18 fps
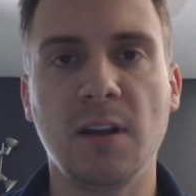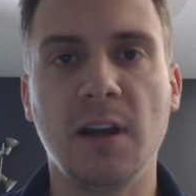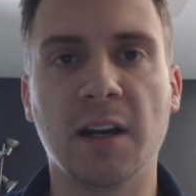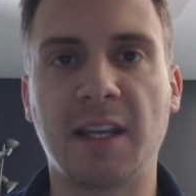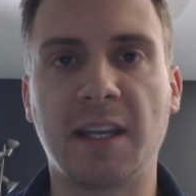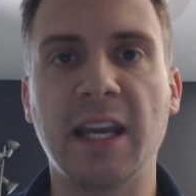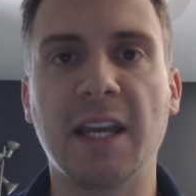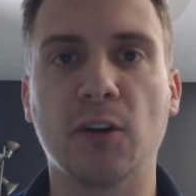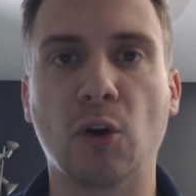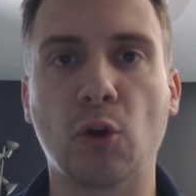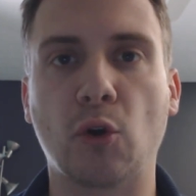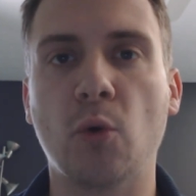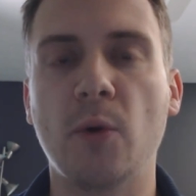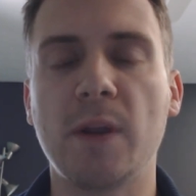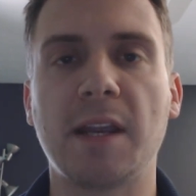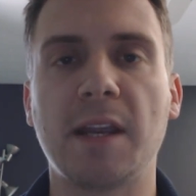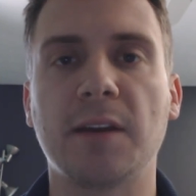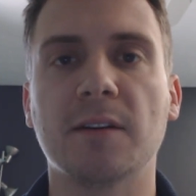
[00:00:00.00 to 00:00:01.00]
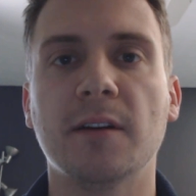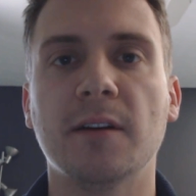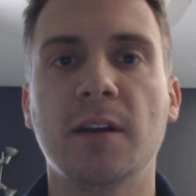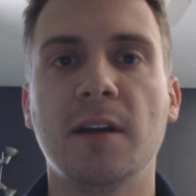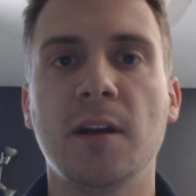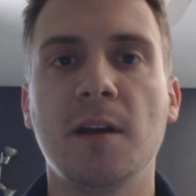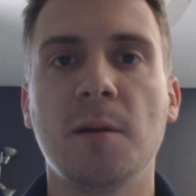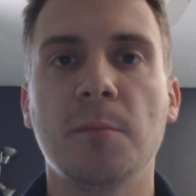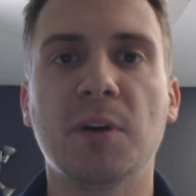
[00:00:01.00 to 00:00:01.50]
a king or queen.
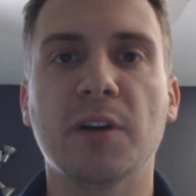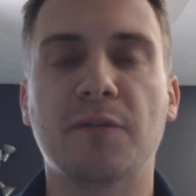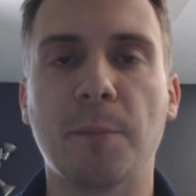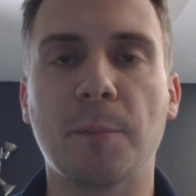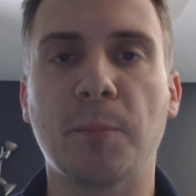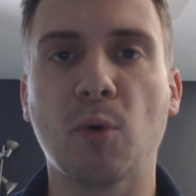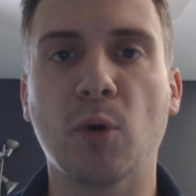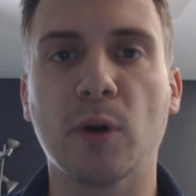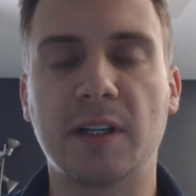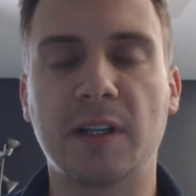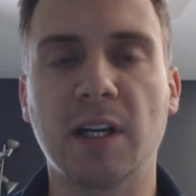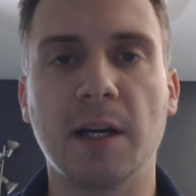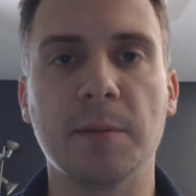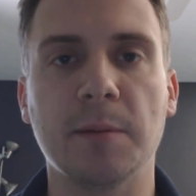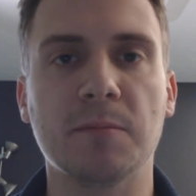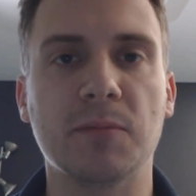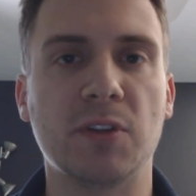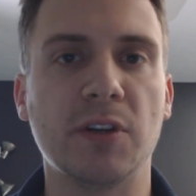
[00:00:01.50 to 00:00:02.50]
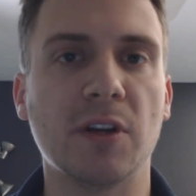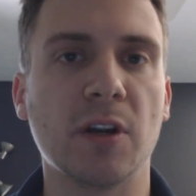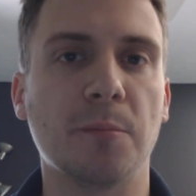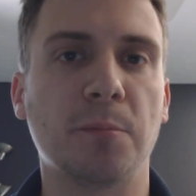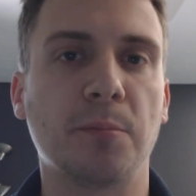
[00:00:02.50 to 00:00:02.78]
But if the board comes,